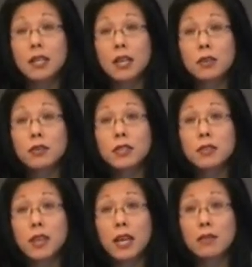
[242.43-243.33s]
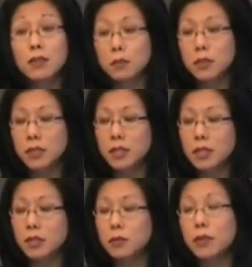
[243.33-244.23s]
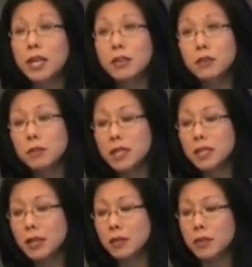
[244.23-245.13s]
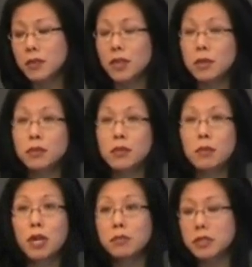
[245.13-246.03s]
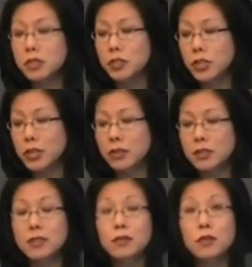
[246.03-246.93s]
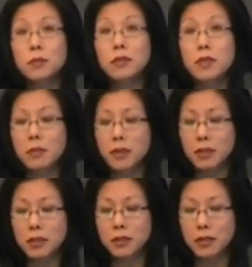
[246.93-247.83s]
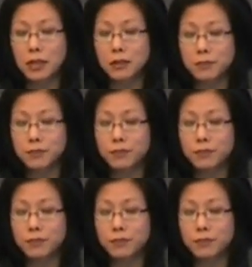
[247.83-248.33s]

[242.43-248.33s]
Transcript: Not only do they have the ability to create new media, but they're able to publish, share, and distribute them on the internet.